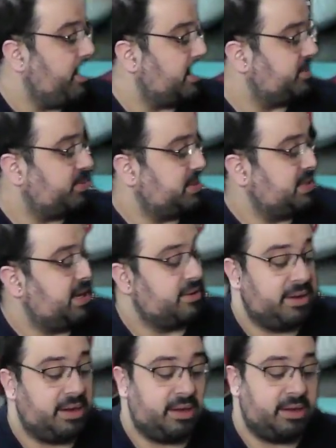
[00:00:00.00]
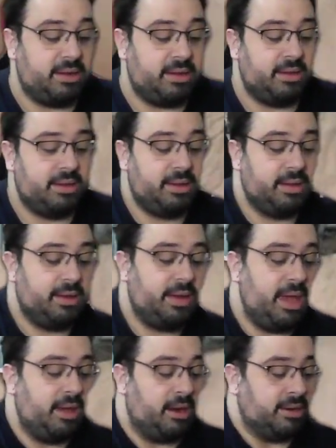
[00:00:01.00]
I should put together a
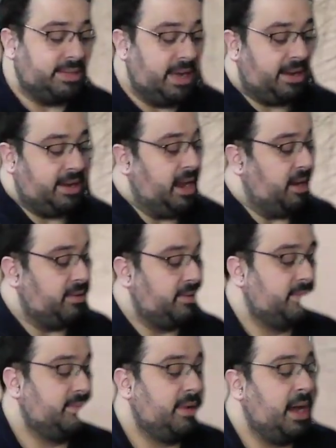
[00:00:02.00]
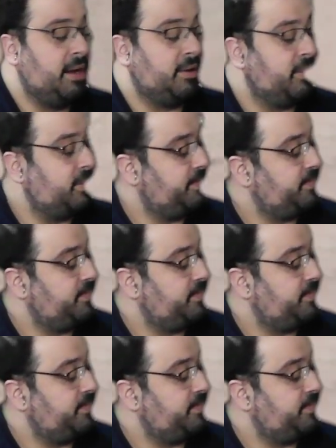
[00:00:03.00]
Gengar deck now. I don't know.